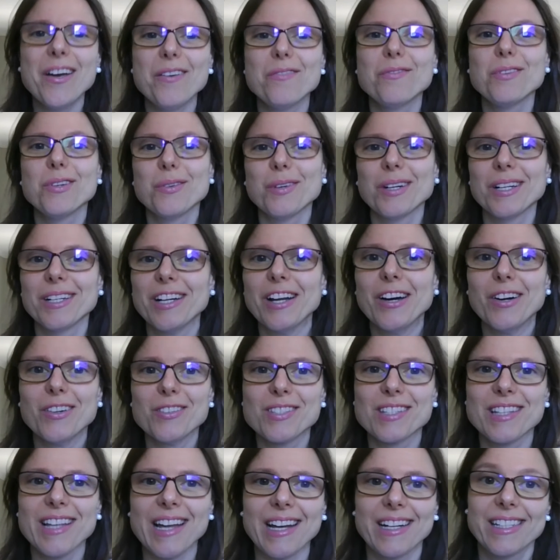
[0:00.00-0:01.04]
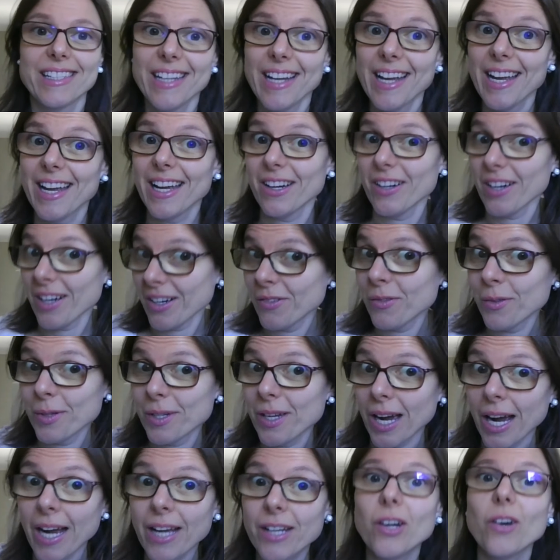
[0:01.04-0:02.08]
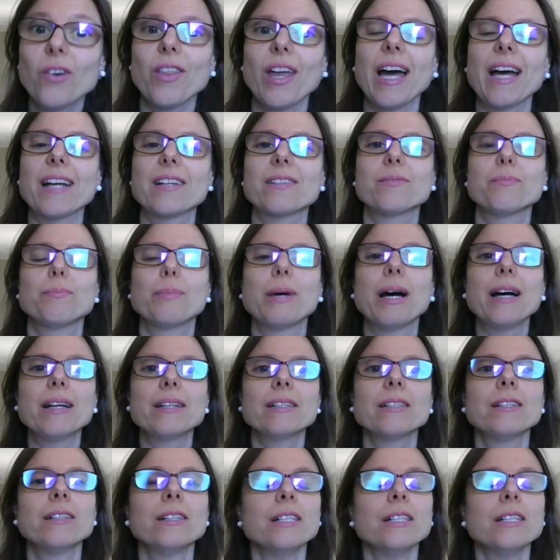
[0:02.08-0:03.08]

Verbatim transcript: Everyone knows that. Yeah, we, I know that. But